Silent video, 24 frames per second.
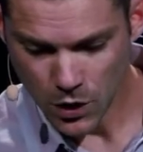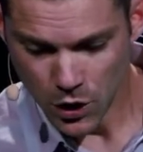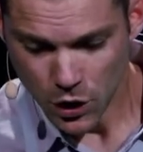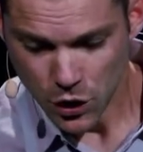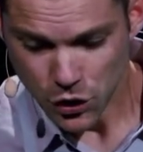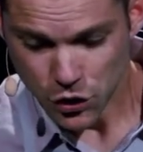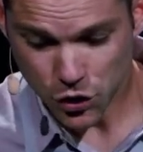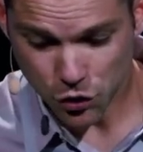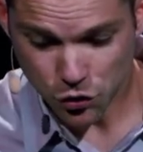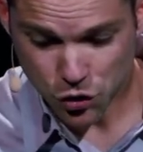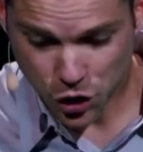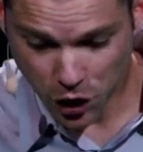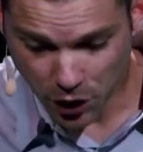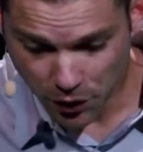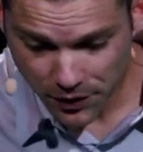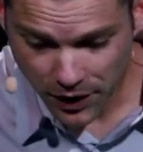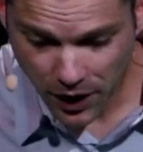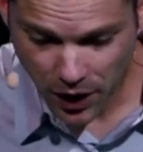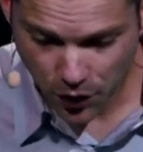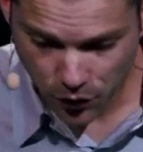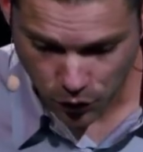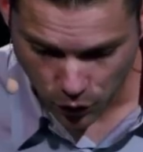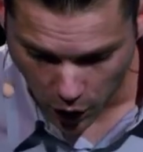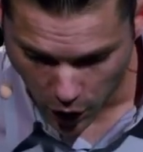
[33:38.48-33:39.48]
So Jonah
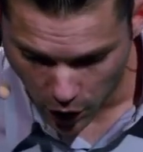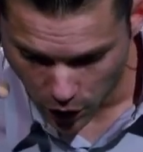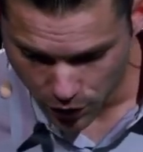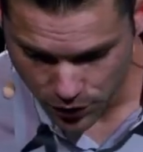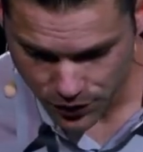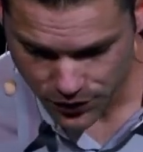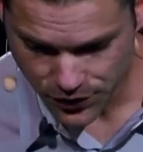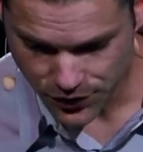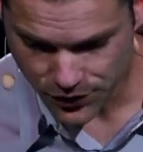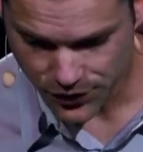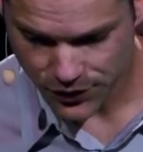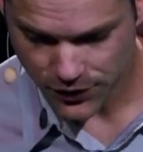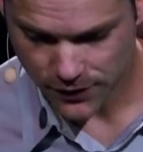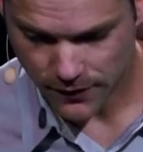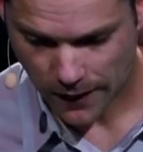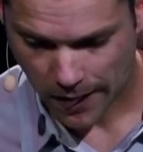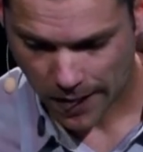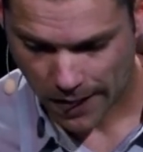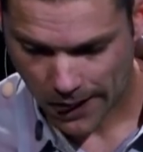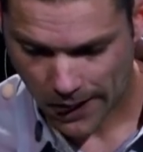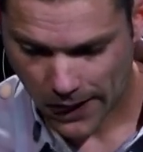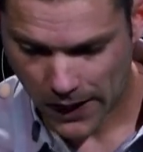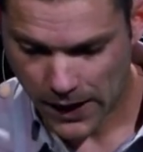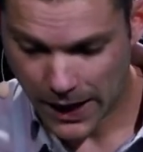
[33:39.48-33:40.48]
arose
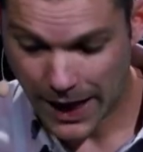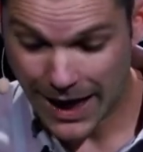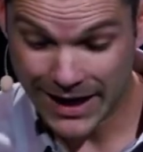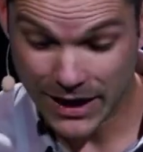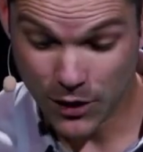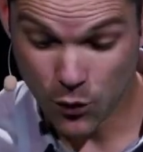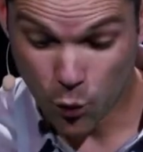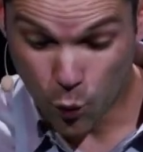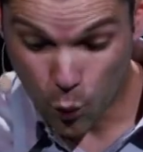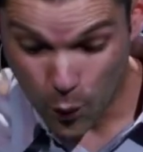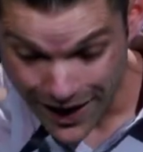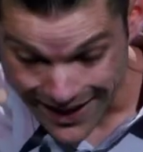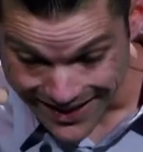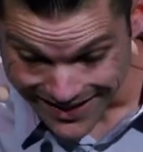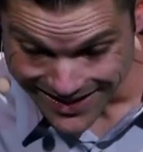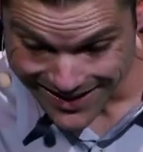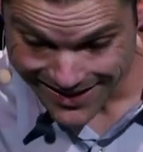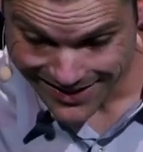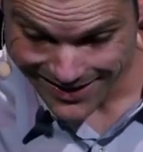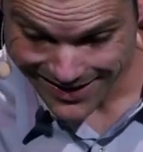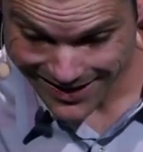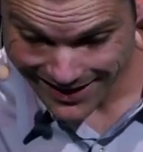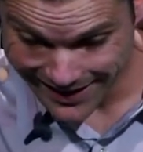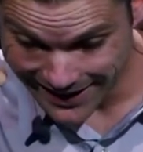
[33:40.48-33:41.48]
and he went
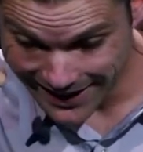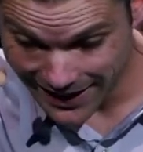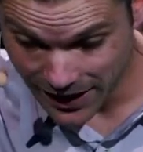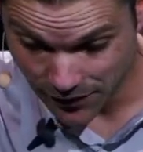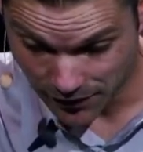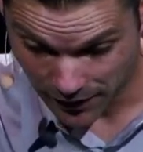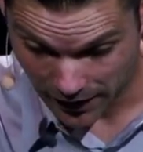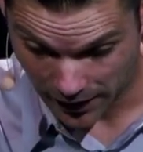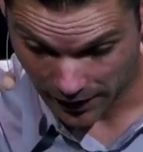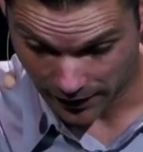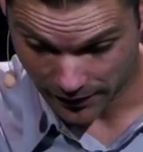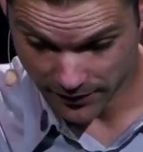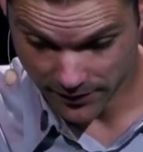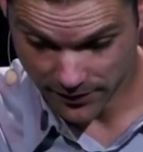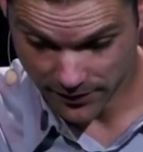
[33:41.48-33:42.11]
to Nineveh.